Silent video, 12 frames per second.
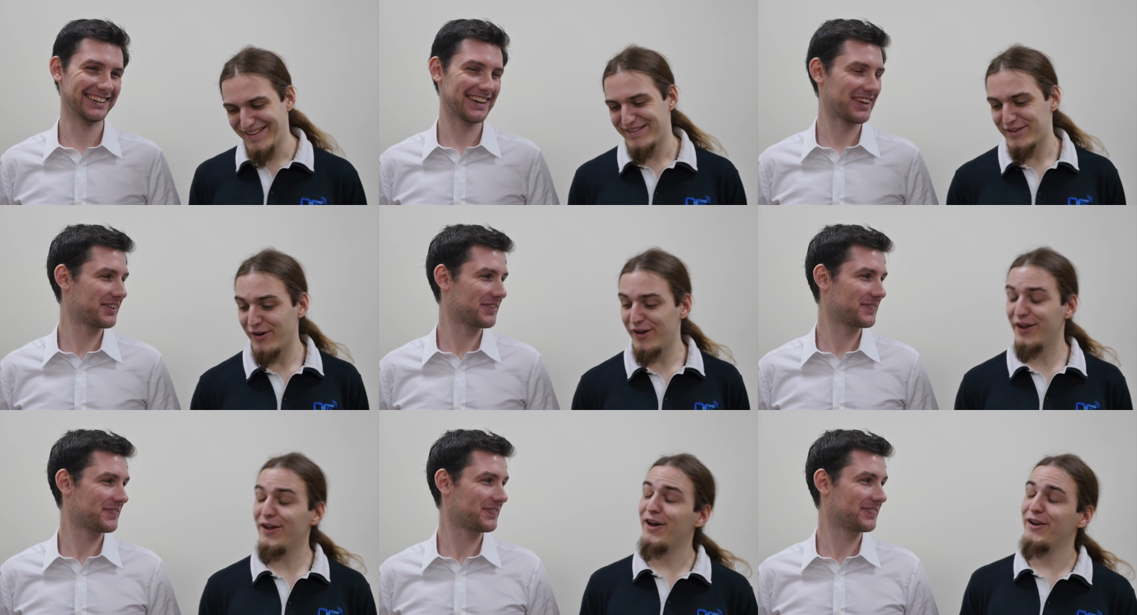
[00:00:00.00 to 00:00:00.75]
Speaker 1: So
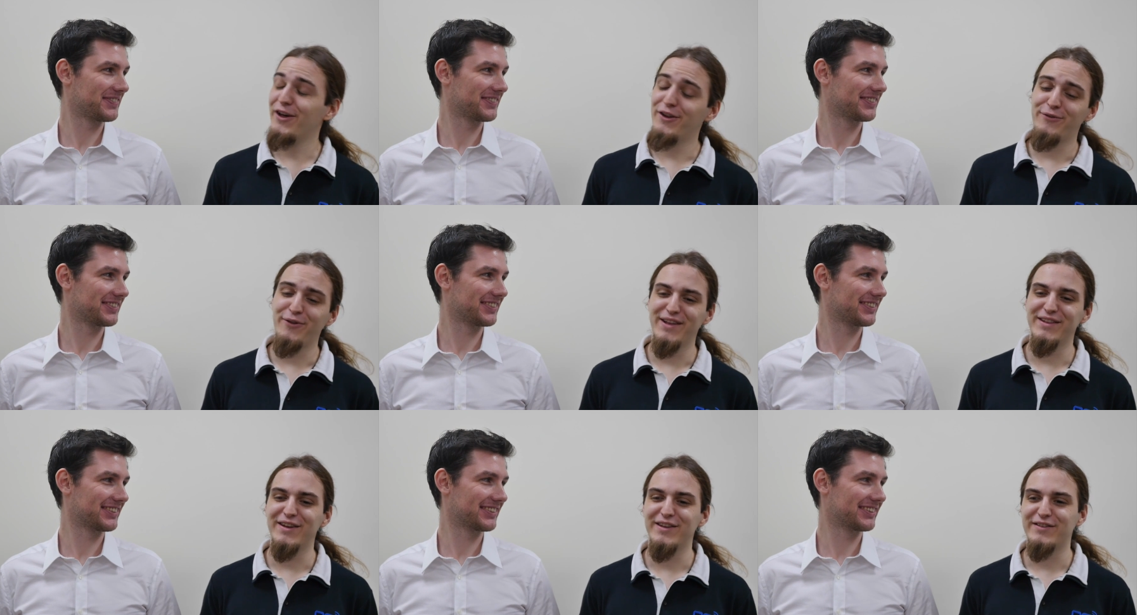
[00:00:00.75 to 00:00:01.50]
another
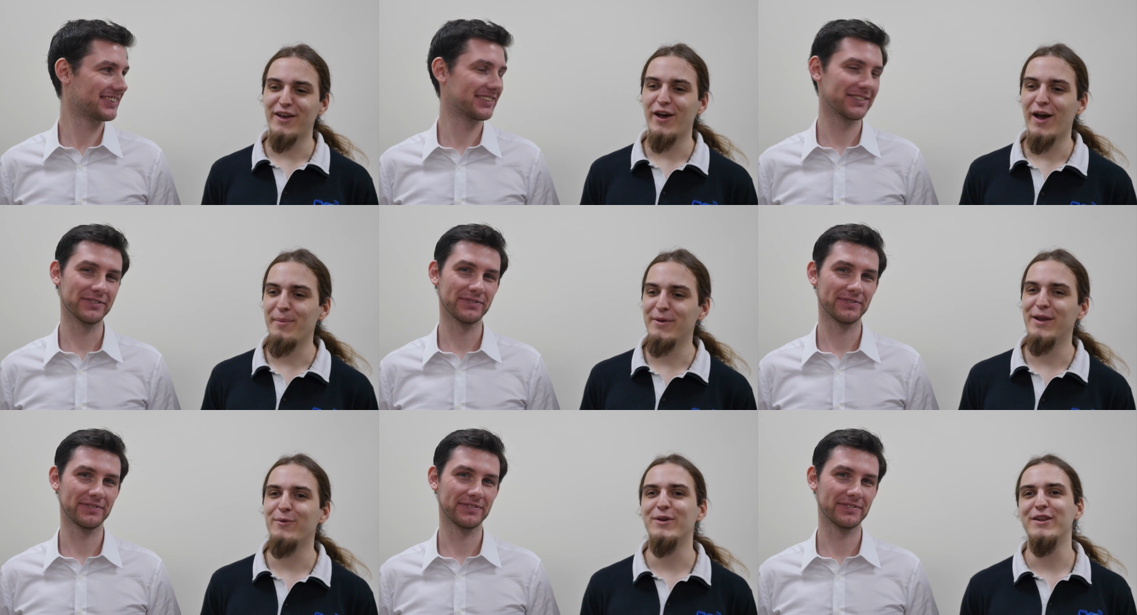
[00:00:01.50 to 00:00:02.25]
thing that is uh,
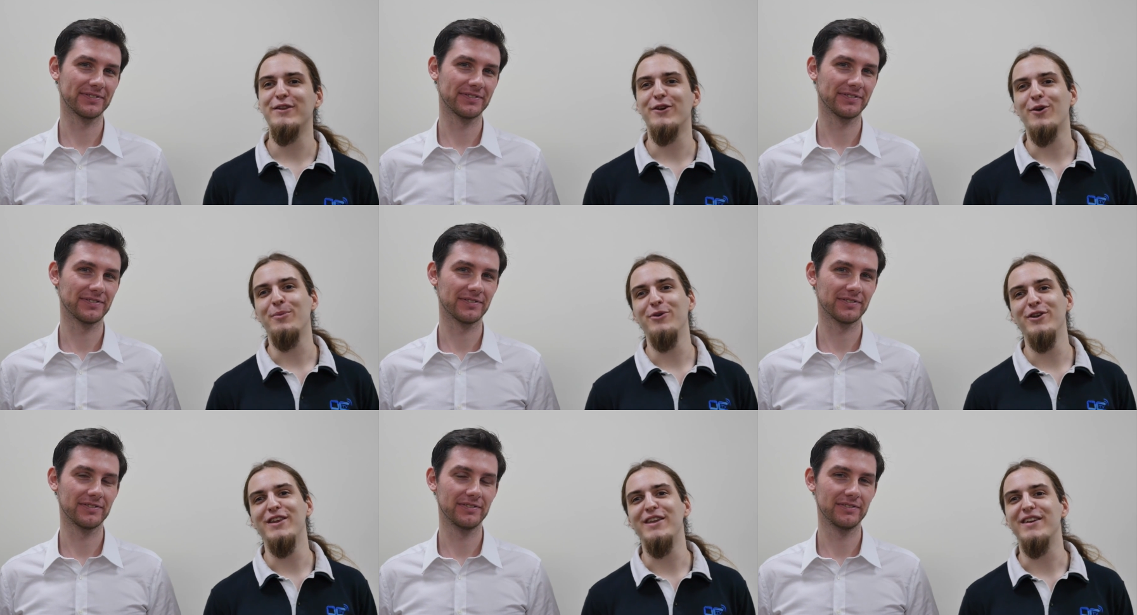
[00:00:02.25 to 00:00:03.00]
happening within the
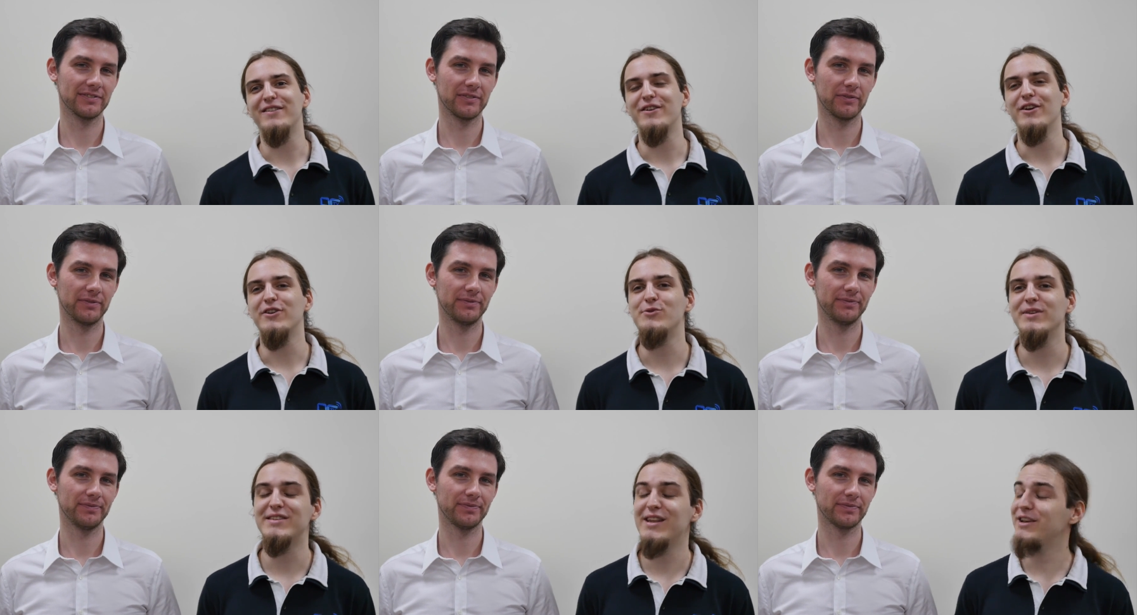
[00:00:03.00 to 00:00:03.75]
community is the
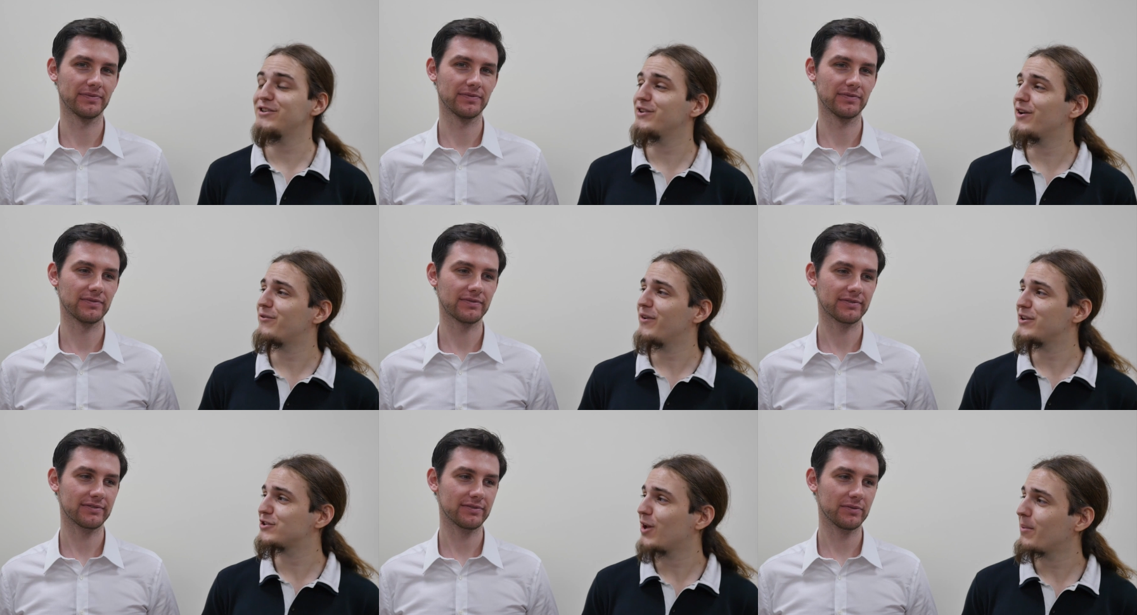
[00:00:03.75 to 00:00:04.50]
translation of
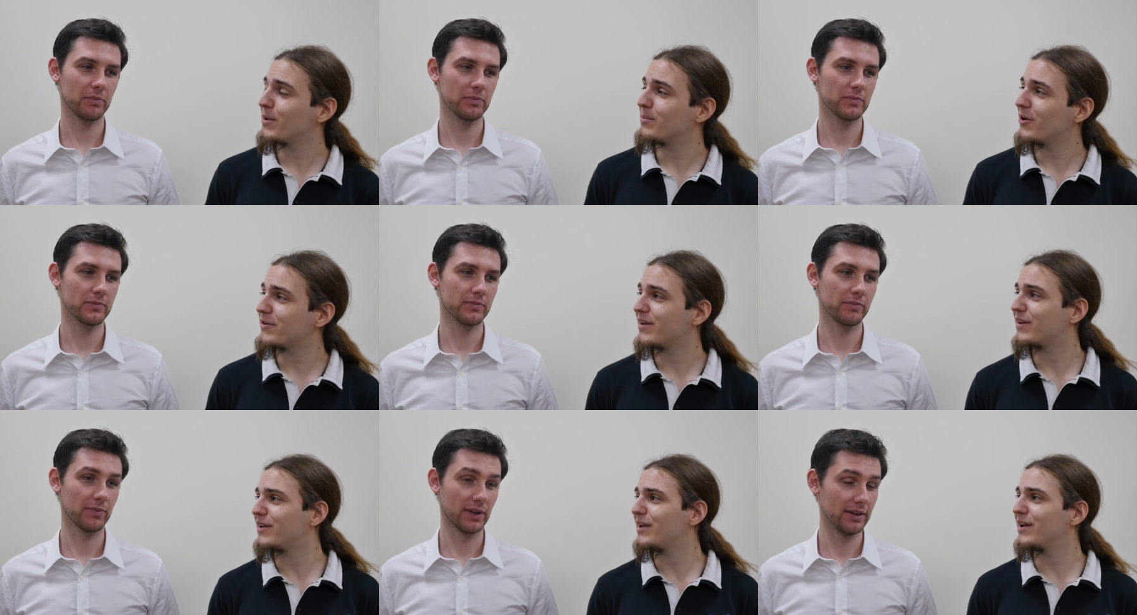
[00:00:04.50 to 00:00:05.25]
HWBot,
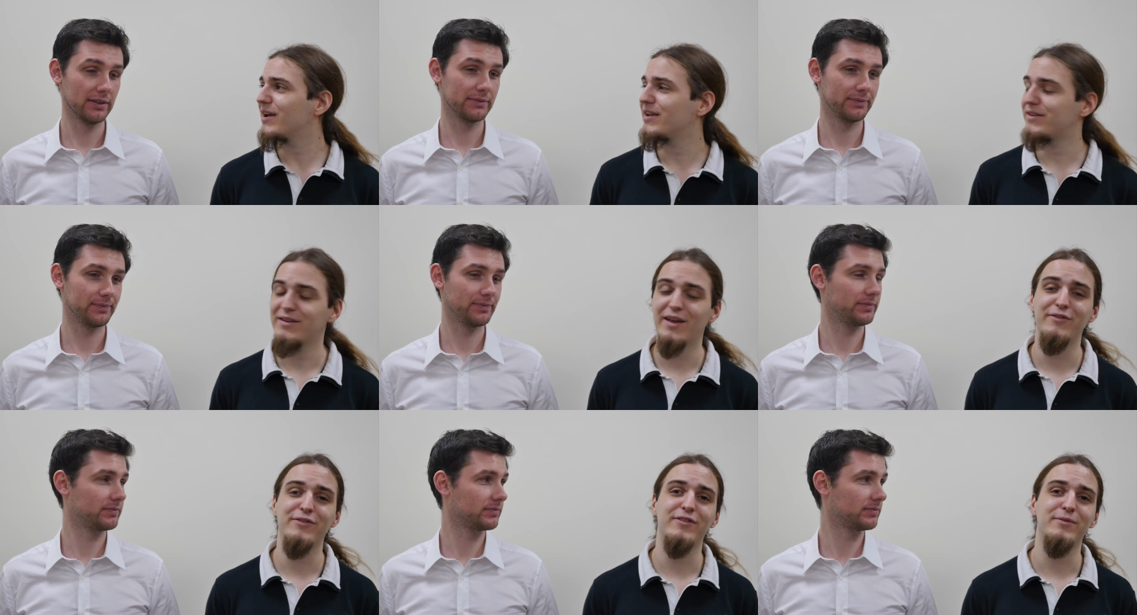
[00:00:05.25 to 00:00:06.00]
and here yeah. it
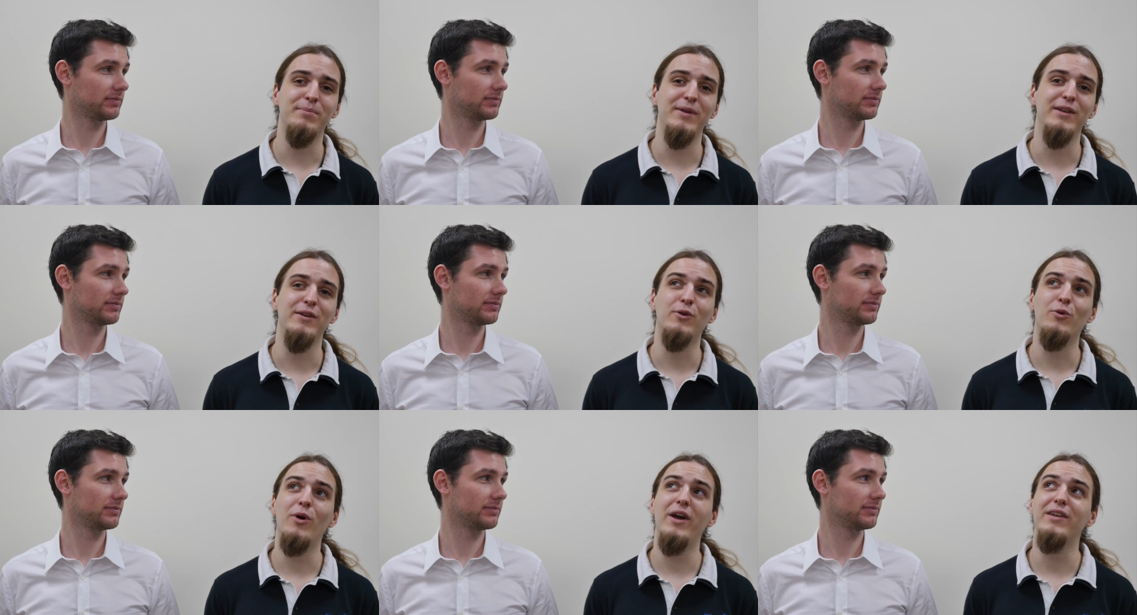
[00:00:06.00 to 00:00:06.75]
has been
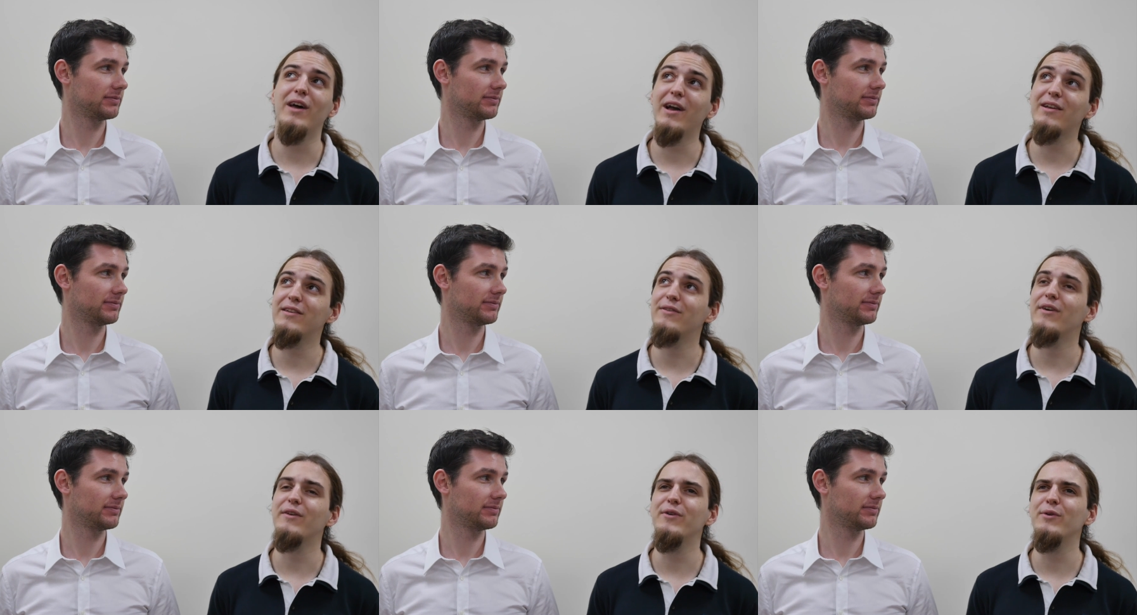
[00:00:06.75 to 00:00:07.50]
quite
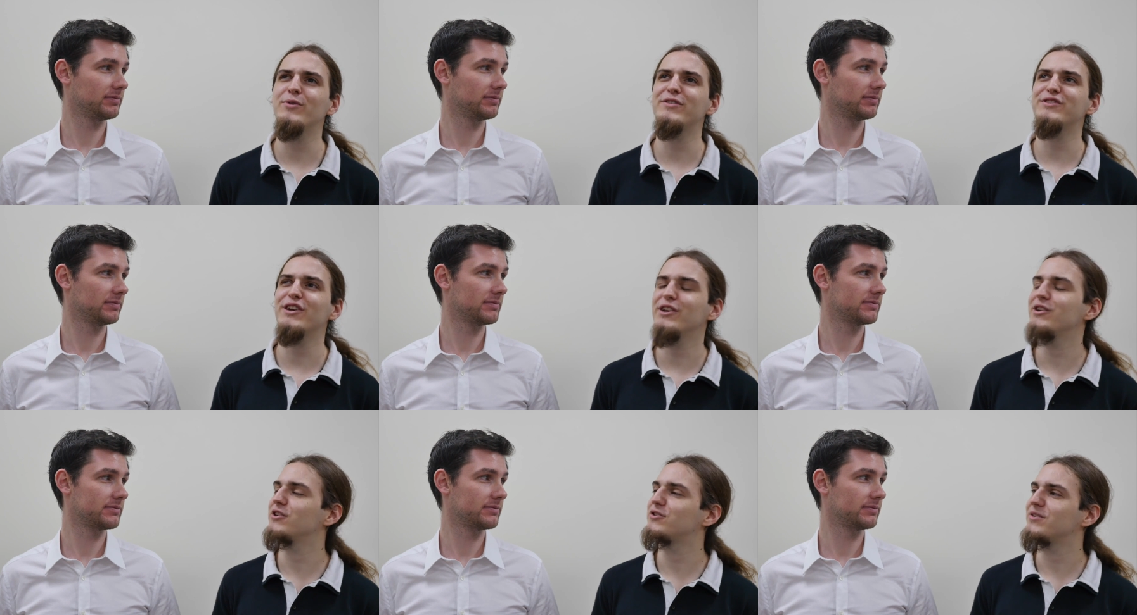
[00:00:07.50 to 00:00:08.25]
active. I think we
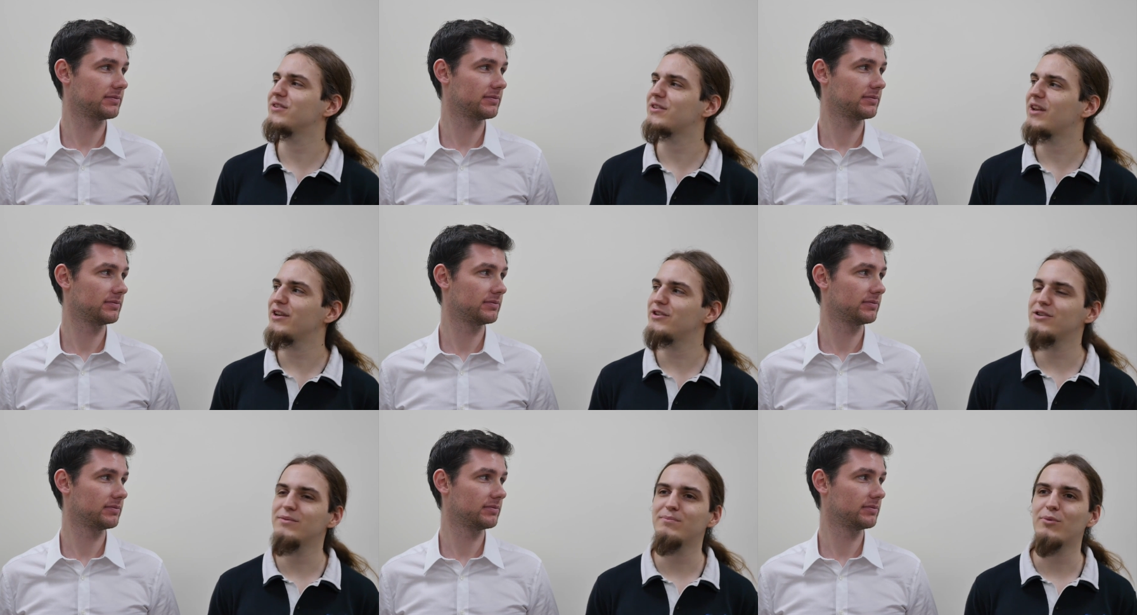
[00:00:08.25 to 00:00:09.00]
started a translation